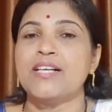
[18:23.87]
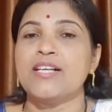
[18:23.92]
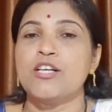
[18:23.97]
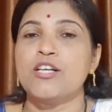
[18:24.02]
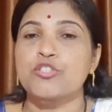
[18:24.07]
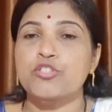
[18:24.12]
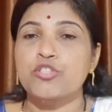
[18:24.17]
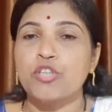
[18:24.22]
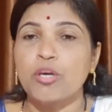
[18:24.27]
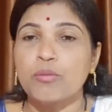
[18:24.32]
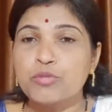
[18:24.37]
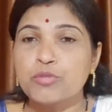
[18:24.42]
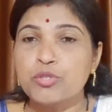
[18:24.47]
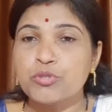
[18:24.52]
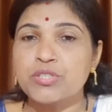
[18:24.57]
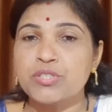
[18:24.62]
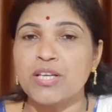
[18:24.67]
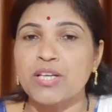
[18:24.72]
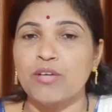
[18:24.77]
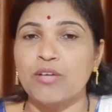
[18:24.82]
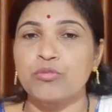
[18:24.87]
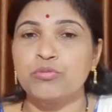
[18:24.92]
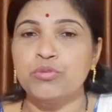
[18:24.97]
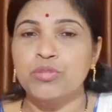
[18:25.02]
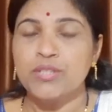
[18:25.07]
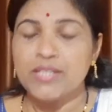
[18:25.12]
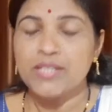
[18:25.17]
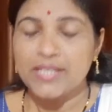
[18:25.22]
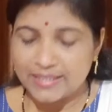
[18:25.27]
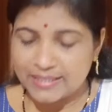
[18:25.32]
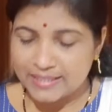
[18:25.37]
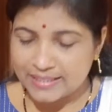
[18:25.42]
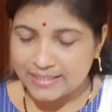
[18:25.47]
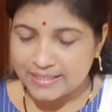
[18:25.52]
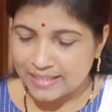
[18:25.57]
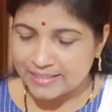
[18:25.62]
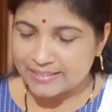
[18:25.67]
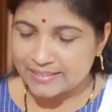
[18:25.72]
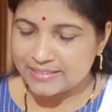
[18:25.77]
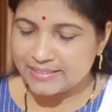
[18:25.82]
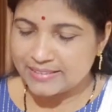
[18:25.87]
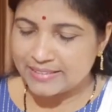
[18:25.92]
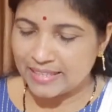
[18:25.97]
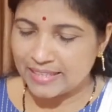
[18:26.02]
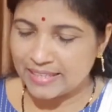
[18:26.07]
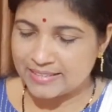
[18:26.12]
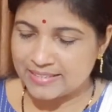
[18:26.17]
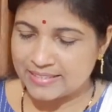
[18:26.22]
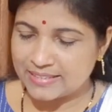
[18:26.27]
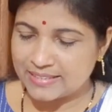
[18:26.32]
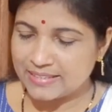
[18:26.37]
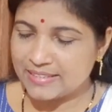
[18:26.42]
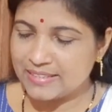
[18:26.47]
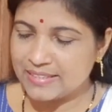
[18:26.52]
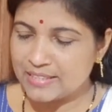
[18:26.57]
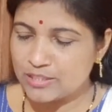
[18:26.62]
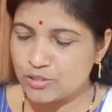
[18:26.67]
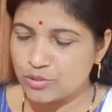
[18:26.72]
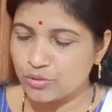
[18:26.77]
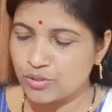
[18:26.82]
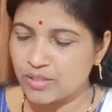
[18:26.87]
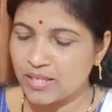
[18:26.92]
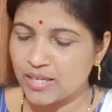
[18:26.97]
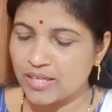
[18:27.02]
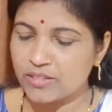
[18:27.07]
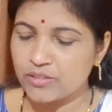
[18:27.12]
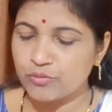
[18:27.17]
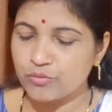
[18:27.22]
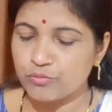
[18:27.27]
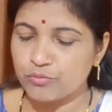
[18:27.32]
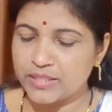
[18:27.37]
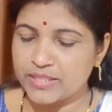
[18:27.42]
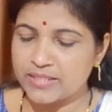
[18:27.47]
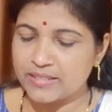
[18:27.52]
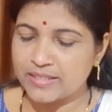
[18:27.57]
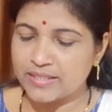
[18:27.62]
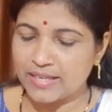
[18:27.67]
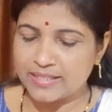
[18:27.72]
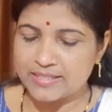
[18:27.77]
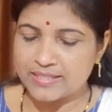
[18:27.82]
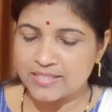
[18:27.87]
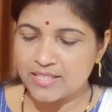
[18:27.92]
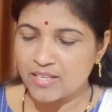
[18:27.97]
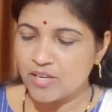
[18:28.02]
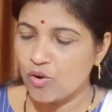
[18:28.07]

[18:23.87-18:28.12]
Samju Sahu carried dash, ghee, sugar, wheat, rice,